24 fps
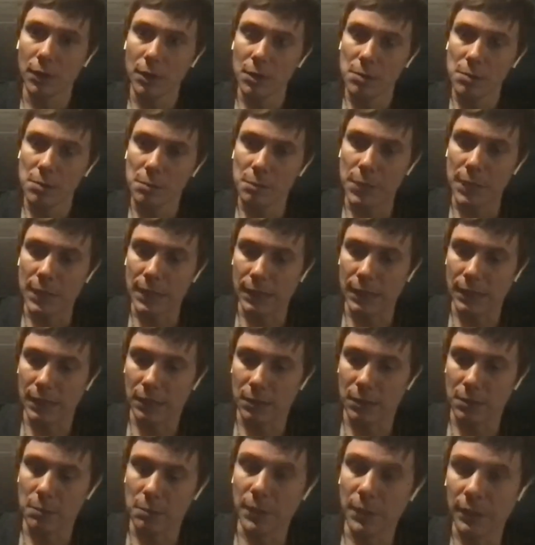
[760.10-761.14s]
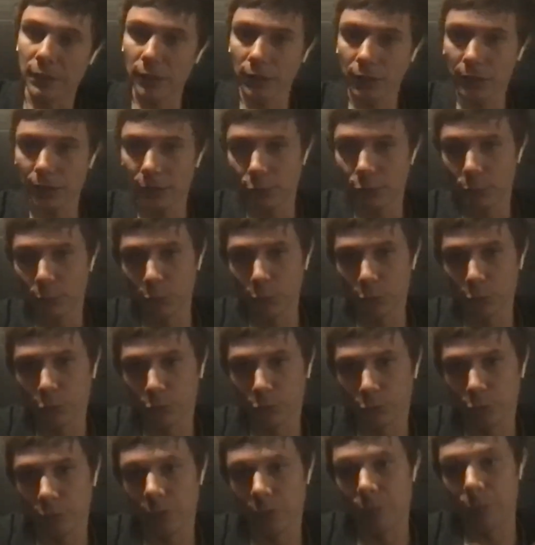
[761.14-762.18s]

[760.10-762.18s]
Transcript: By making it open source and